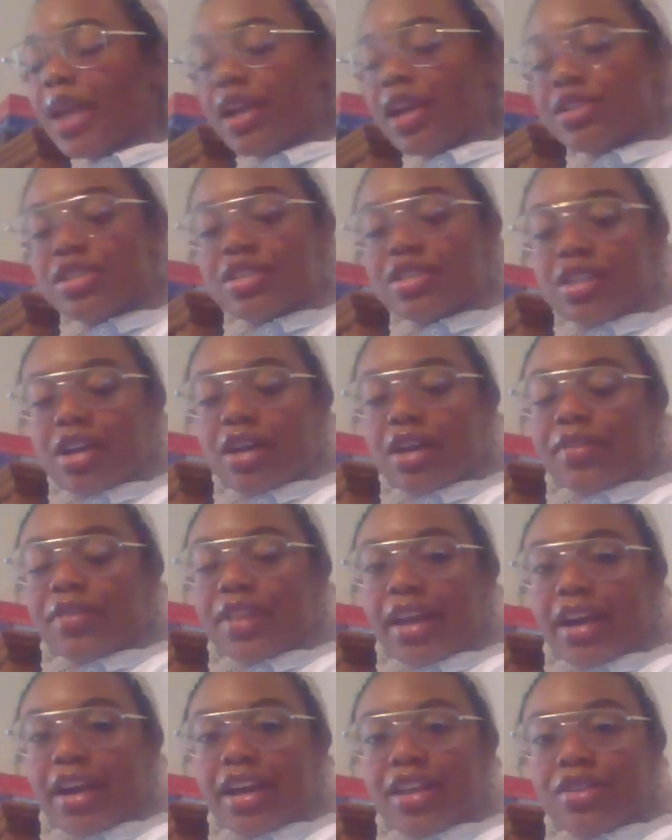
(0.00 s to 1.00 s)
just look out for
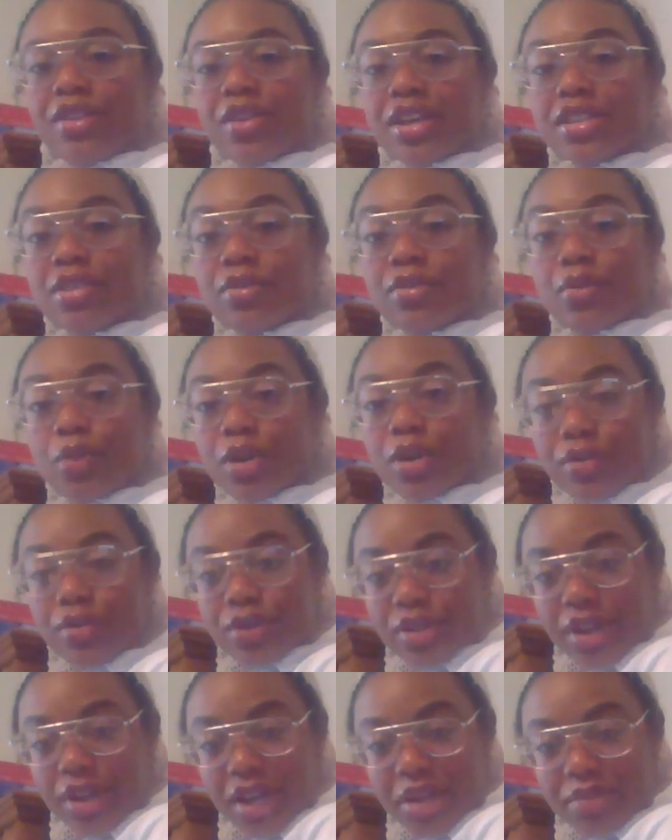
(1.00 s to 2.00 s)
that, and you guys have a
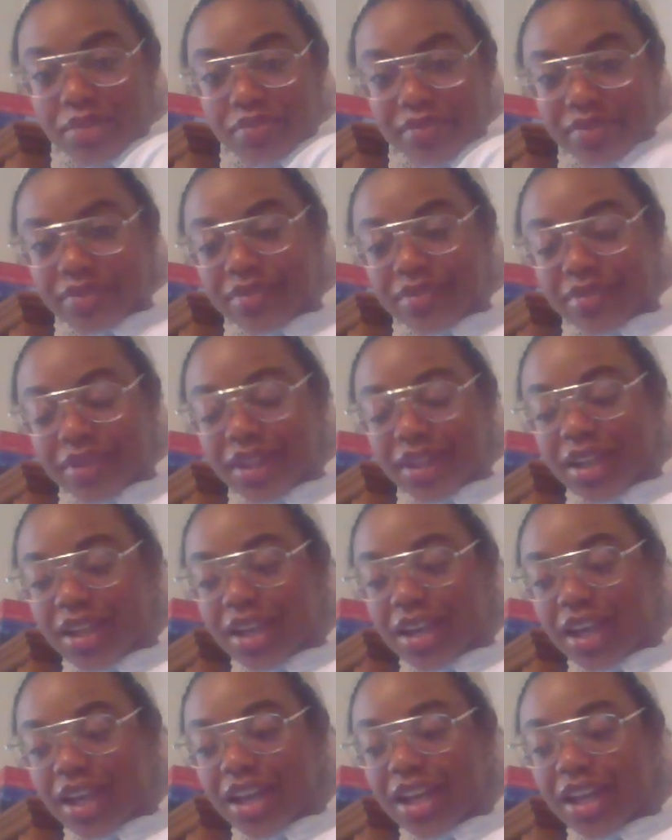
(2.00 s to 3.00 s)
wonderful day.
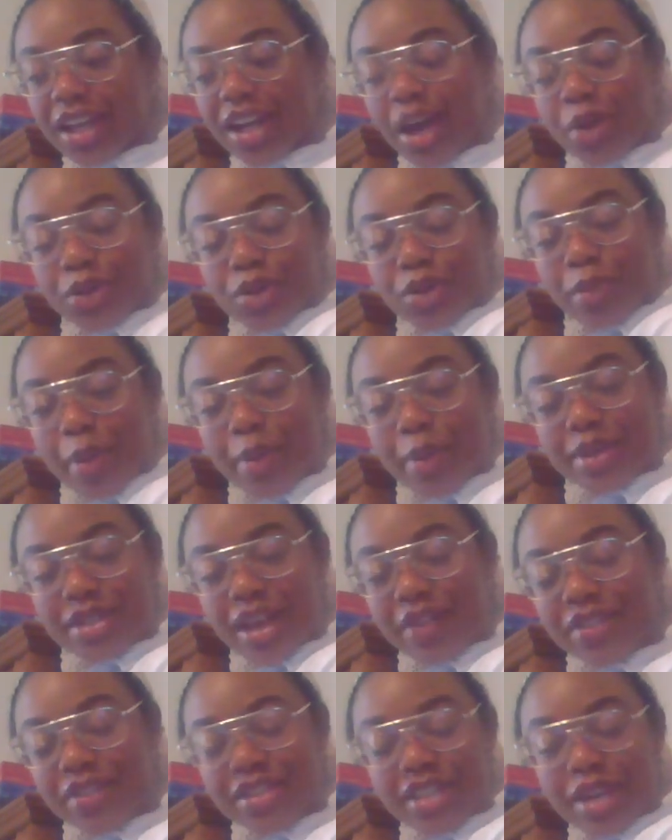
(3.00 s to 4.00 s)
And I'll do my best to
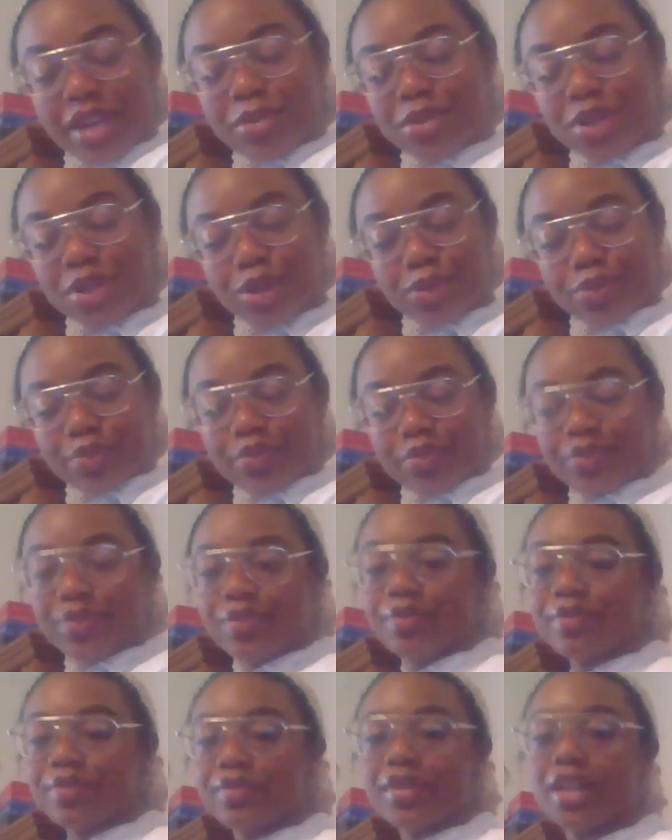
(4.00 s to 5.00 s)
have the same too.
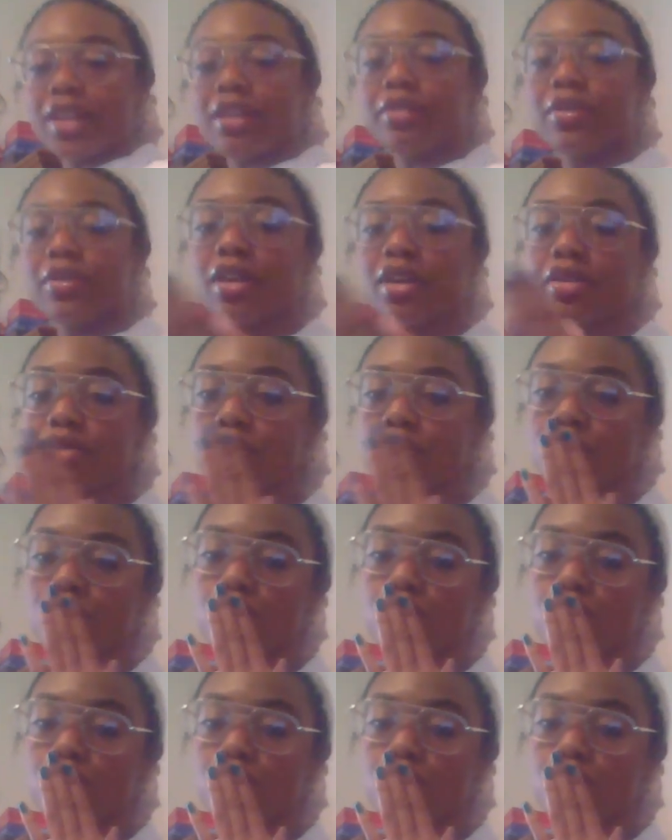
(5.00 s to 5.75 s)
Love you guys.